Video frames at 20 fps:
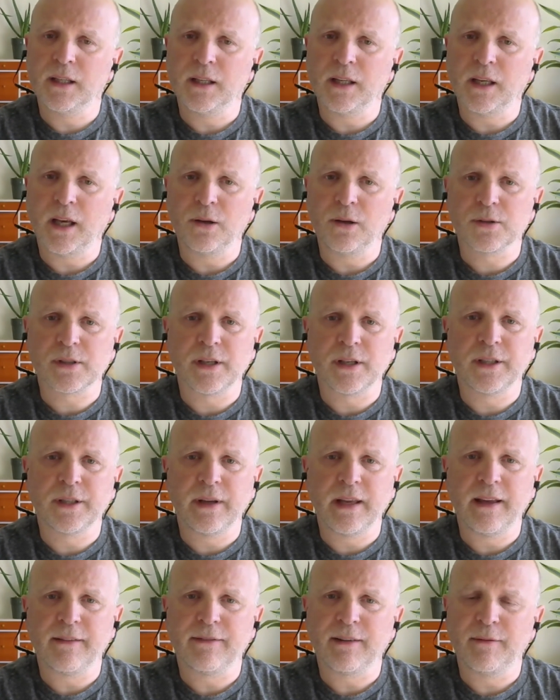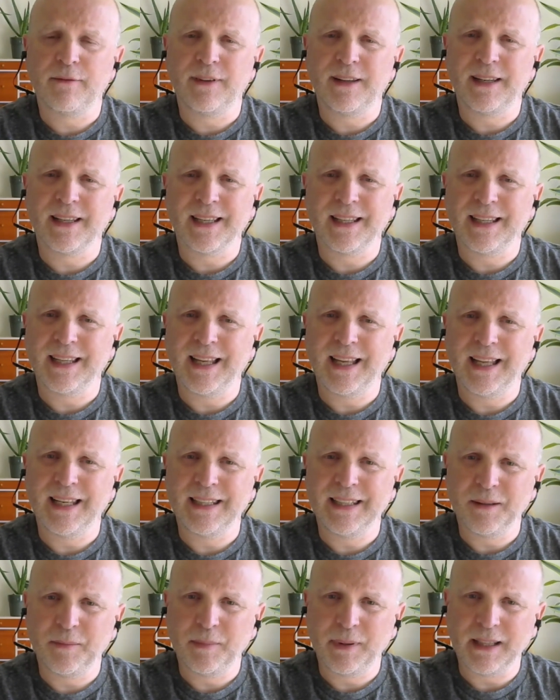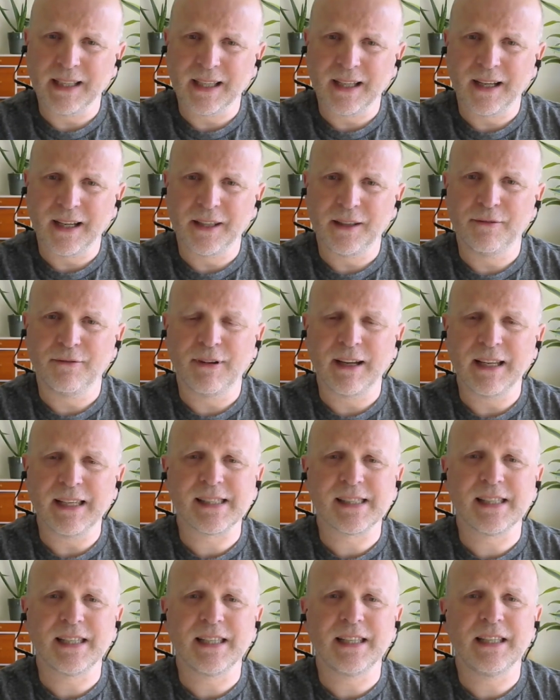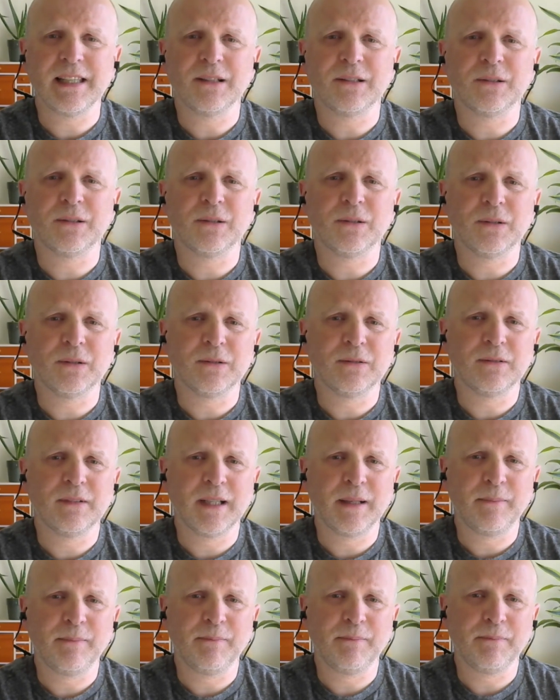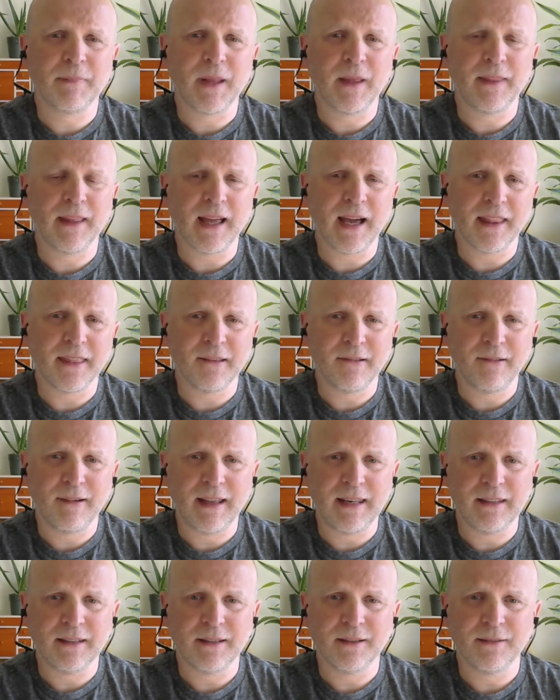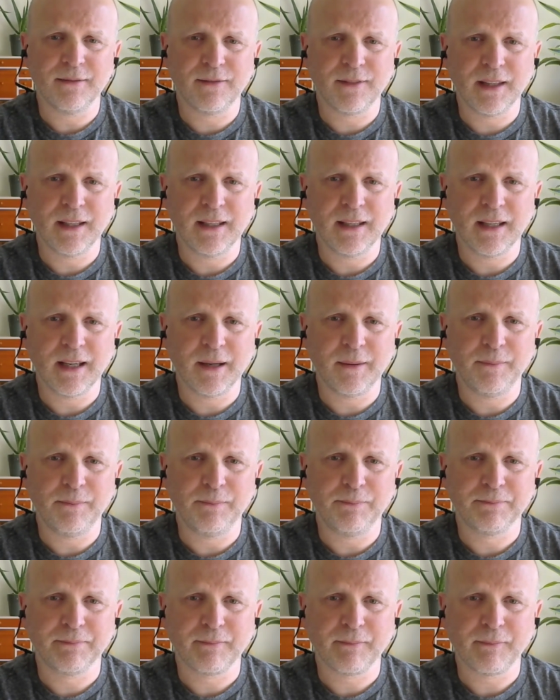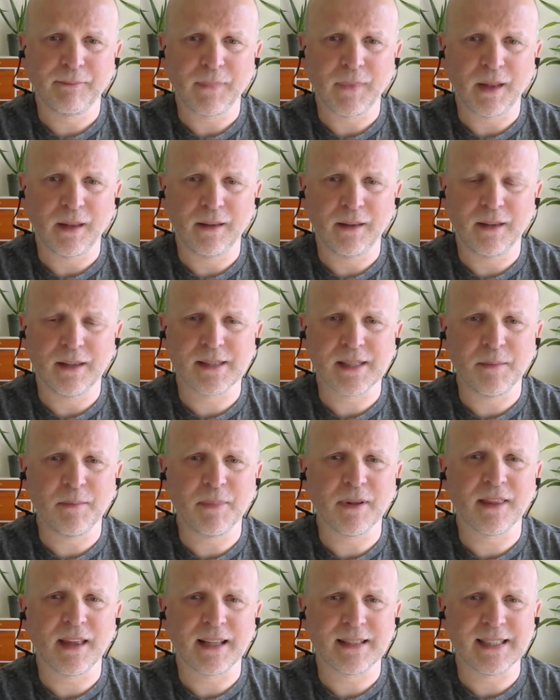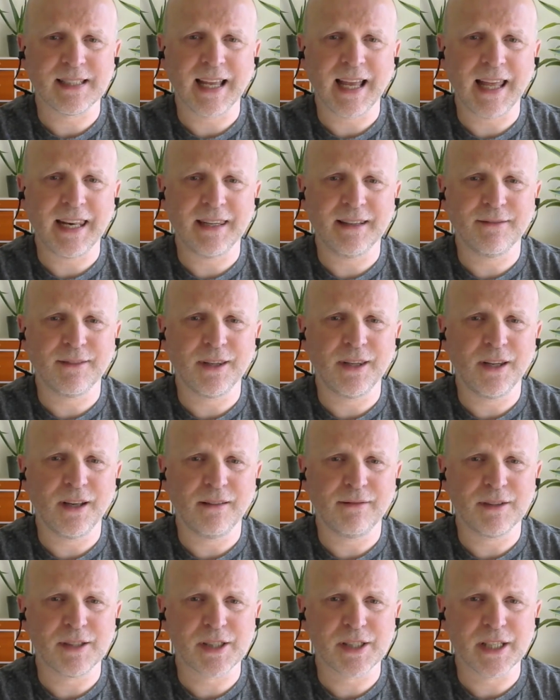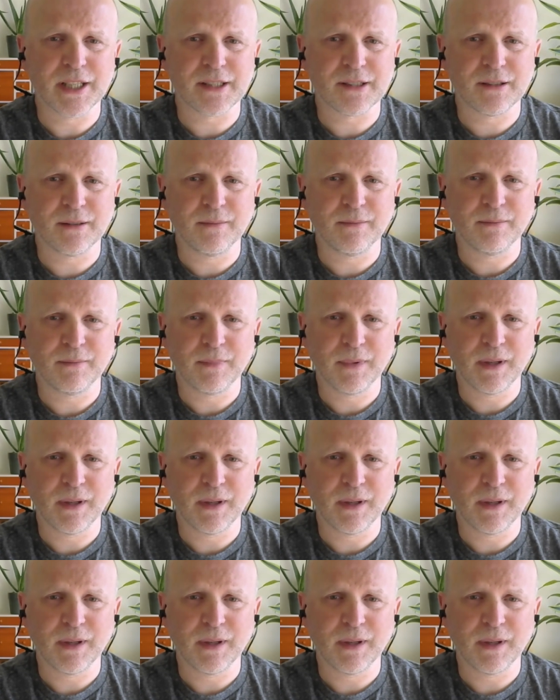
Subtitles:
also do it if I'm feeling a little bit kind of racy or at the other end of the sympathetic end of the nervous system.